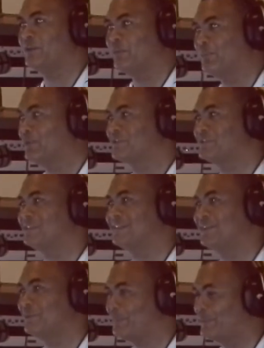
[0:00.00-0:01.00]
your book,
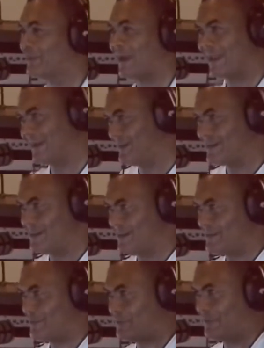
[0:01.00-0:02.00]
I didn't read
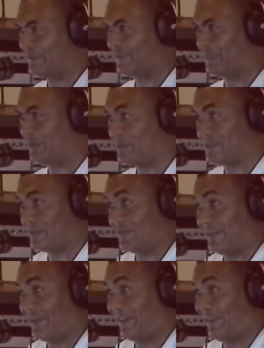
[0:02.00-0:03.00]
it, all of it, because it's a
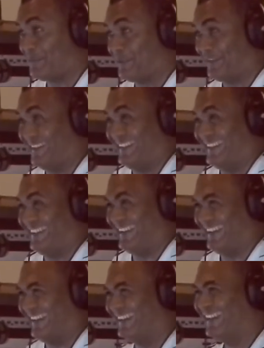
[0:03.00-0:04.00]
very thick book.
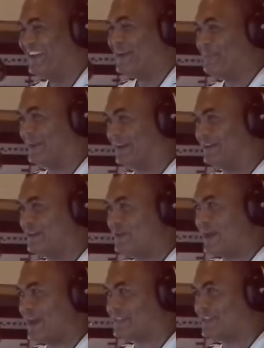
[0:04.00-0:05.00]
But you
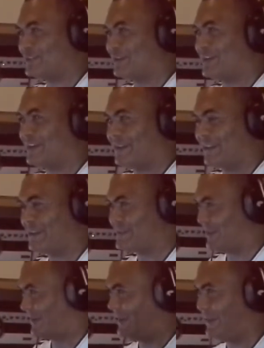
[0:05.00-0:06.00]
know, as I started, there's
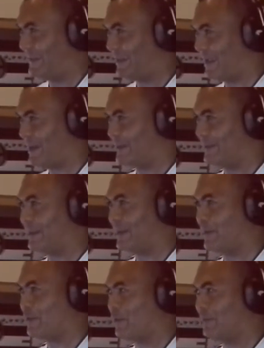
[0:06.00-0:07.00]
a lady that
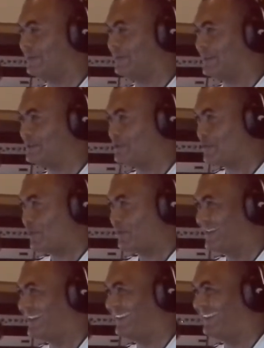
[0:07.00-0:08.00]
you
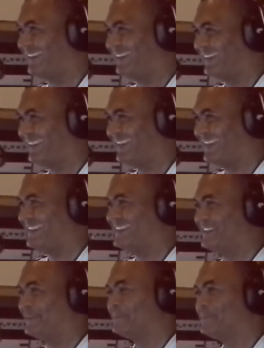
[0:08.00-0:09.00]
call Kitty.
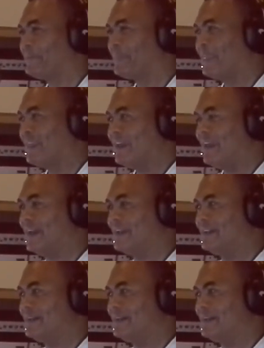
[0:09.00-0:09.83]
And